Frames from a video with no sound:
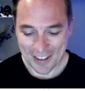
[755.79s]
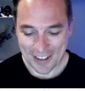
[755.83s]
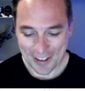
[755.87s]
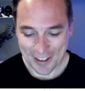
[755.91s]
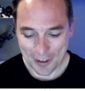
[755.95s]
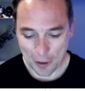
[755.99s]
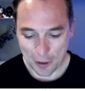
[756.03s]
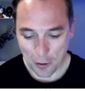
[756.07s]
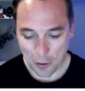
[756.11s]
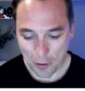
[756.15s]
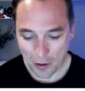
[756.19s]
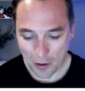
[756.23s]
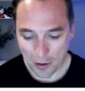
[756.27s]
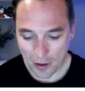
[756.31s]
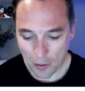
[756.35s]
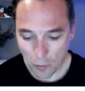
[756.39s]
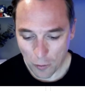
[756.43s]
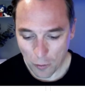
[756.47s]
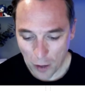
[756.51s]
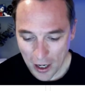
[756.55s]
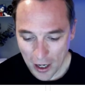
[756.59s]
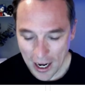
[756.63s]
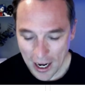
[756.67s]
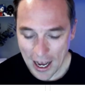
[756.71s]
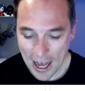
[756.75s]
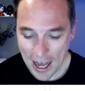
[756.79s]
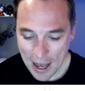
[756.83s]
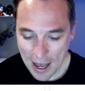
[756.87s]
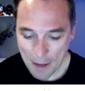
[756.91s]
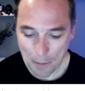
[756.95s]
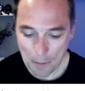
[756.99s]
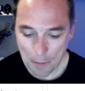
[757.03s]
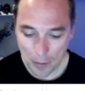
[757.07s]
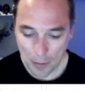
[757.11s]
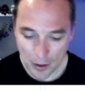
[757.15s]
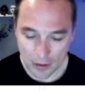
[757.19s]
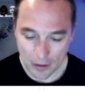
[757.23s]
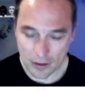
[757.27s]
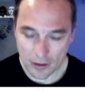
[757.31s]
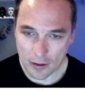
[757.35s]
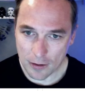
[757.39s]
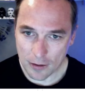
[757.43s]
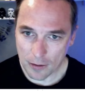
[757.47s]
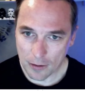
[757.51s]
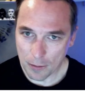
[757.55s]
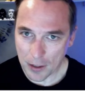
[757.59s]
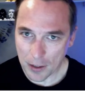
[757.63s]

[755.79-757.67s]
So what happens?